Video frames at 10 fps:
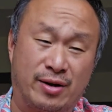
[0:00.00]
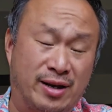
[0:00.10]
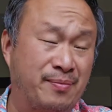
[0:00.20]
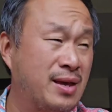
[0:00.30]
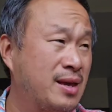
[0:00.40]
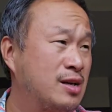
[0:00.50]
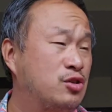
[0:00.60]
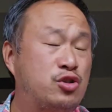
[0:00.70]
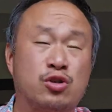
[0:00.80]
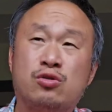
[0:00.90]
area
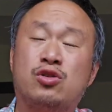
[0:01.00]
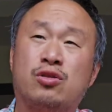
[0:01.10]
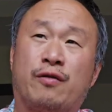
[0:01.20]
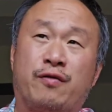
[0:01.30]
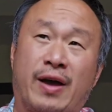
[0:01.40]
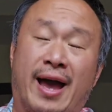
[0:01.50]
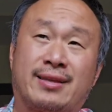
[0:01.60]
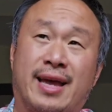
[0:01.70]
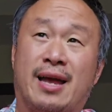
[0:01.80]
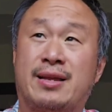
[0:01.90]
due to the
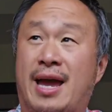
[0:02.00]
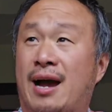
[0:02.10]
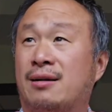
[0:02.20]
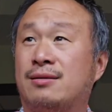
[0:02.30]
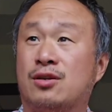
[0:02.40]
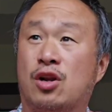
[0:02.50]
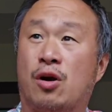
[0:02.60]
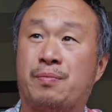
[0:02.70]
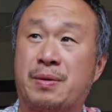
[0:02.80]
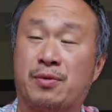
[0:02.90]
fact that, yeah, you
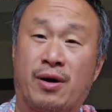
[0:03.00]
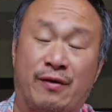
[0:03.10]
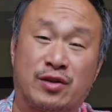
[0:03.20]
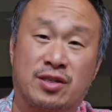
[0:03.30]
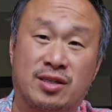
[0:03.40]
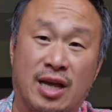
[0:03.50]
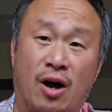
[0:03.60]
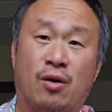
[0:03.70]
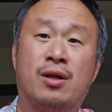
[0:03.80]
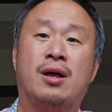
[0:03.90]
know, people have to
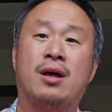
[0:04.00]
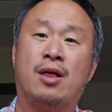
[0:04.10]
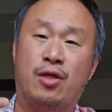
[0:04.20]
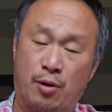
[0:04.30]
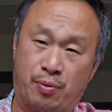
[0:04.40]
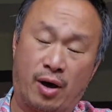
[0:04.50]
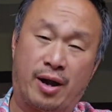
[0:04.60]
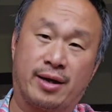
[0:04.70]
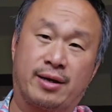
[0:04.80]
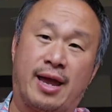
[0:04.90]
sell their
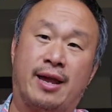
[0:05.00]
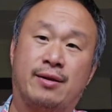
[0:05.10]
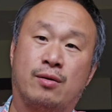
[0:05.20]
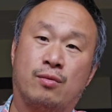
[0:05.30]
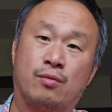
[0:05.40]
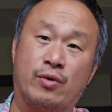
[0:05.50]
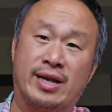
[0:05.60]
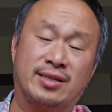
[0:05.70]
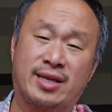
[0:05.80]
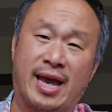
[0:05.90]
product and
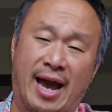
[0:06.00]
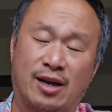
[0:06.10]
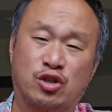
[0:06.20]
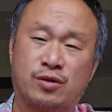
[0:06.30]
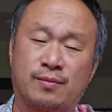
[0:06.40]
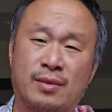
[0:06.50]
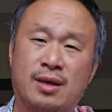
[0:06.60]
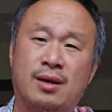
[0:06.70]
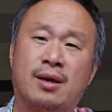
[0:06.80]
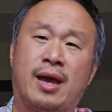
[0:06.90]
raise cash.
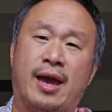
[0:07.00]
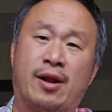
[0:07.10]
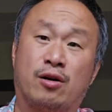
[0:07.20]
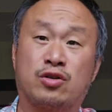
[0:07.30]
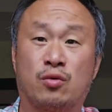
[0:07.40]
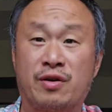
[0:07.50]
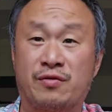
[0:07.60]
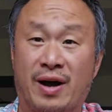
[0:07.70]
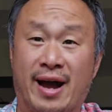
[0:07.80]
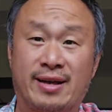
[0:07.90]
And also
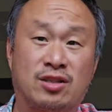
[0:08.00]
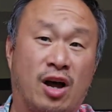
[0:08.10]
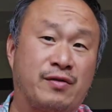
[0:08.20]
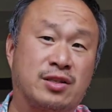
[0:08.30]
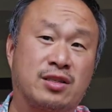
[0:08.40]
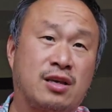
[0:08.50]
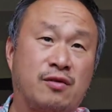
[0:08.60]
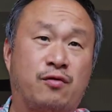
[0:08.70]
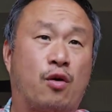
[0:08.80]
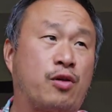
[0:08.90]
revised,
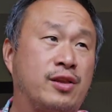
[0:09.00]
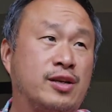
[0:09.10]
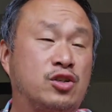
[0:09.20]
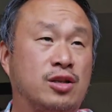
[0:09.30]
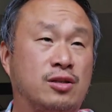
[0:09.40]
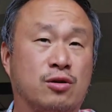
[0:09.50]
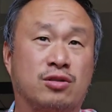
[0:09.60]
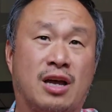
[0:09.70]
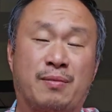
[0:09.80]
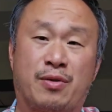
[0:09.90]
obviously, fourth edition,
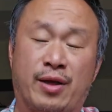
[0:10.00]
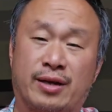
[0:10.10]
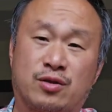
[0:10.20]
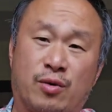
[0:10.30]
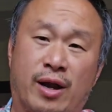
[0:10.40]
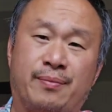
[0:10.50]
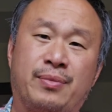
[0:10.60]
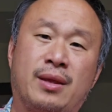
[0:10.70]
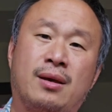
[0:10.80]
those type of things, right?